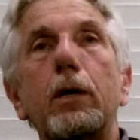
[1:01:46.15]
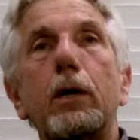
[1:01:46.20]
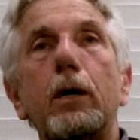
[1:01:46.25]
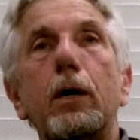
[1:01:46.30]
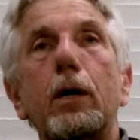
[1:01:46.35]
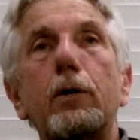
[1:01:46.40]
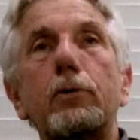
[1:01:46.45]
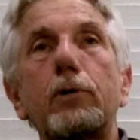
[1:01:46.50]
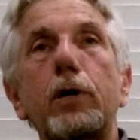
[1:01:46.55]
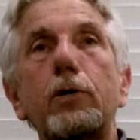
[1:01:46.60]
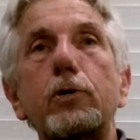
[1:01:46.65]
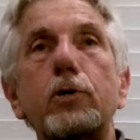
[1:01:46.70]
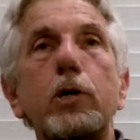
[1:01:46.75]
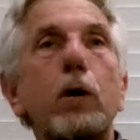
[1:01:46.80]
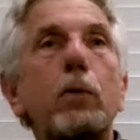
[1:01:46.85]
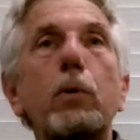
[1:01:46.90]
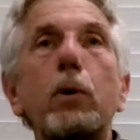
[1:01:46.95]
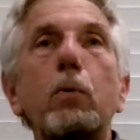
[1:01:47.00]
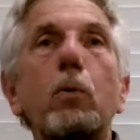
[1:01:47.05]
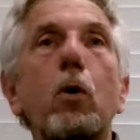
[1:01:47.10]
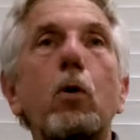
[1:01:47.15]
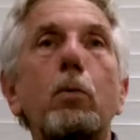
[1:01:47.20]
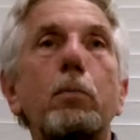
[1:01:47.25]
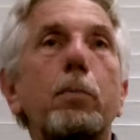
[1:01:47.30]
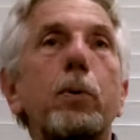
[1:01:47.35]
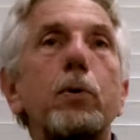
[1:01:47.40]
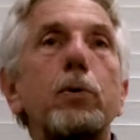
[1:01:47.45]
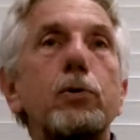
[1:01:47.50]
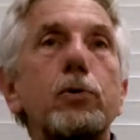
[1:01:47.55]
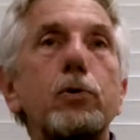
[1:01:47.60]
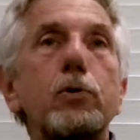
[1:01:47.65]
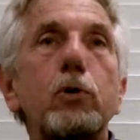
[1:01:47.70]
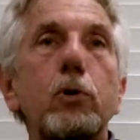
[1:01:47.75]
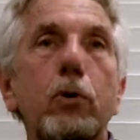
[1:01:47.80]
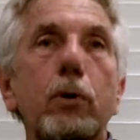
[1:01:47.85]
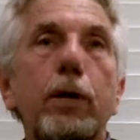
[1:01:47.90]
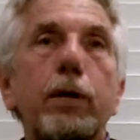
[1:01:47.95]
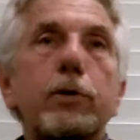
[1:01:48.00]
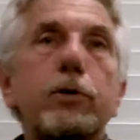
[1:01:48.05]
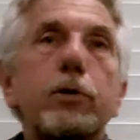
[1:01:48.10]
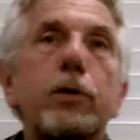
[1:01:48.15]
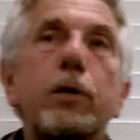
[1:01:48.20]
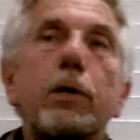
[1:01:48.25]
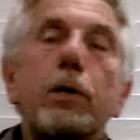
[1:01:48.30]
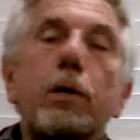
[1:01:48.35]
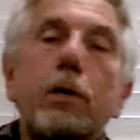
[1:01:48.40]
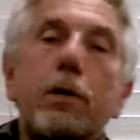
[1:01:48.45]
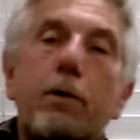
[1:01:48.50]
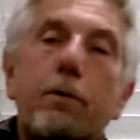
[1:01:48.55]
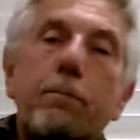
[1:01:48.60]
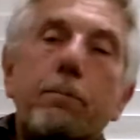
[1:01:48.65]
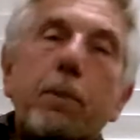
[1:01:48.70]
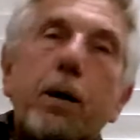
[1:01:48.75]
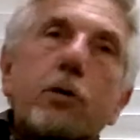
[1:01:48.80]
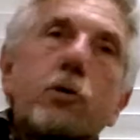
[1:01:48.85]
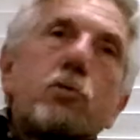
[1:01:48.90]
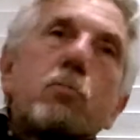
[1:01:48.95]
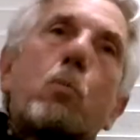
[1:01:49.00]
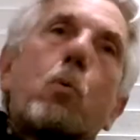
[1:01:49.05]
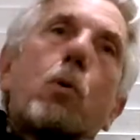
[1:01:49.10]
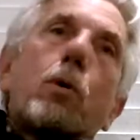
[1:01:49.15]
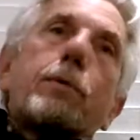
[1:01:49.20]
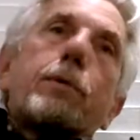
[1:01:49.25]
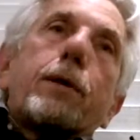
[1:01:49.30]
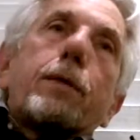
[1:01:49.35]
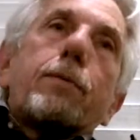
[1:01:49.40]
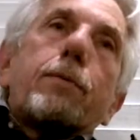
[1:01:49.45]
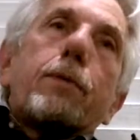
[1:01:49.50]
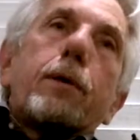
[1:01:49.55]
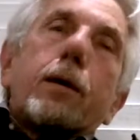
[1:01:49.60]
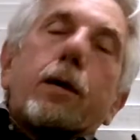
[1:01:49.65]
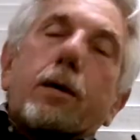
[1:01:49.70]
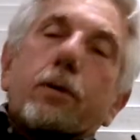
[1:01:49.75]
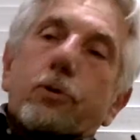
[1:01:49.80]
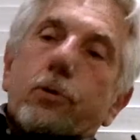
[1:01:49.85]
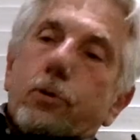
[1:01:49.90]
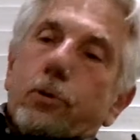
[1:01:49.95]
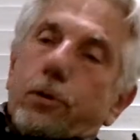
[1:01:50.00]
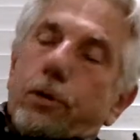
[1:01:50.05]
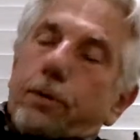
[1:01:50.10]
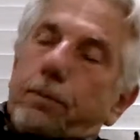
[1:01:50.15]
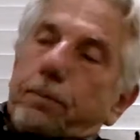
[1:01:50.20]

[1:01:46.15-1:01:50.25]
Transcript: as I say, we won't pursue it much more than this.